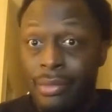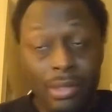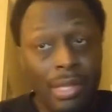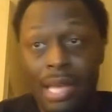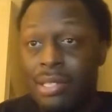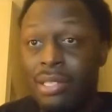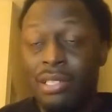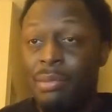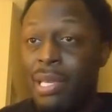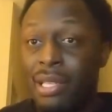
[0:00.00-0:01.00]
It's
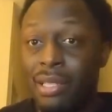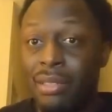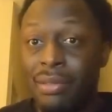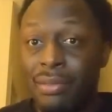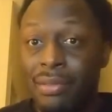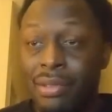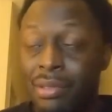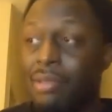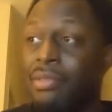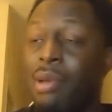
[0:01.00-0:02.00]
logically speaking.
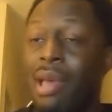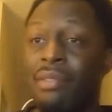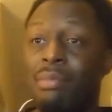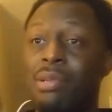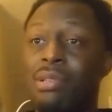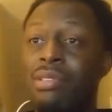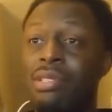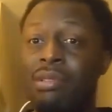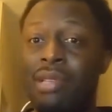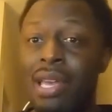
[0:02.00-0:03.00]
So if you have to put on
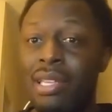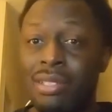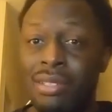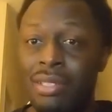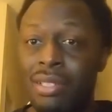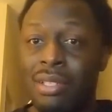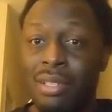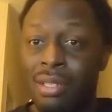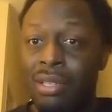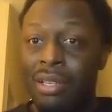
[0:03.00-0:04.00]
your nice
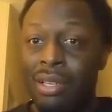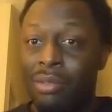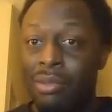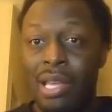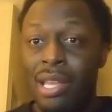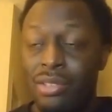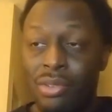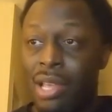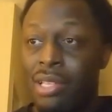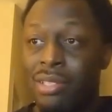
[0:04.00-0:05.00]
red
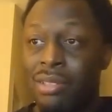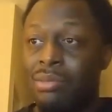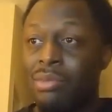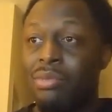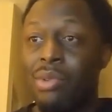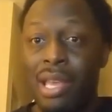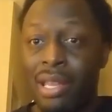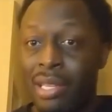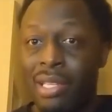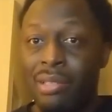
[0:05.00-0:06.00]
dress with
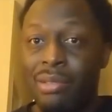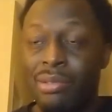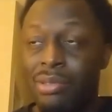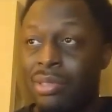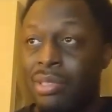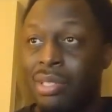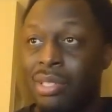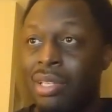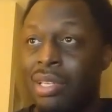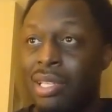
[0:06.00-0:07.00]
red heels
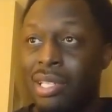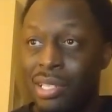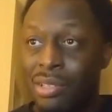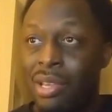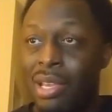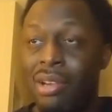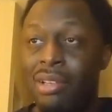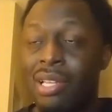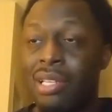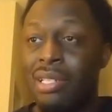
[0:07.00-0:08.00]
and get your
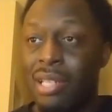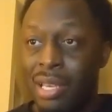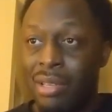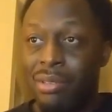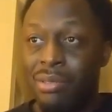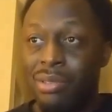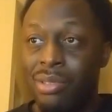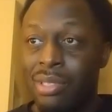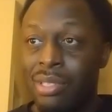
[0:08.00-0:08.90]
hair done and nails,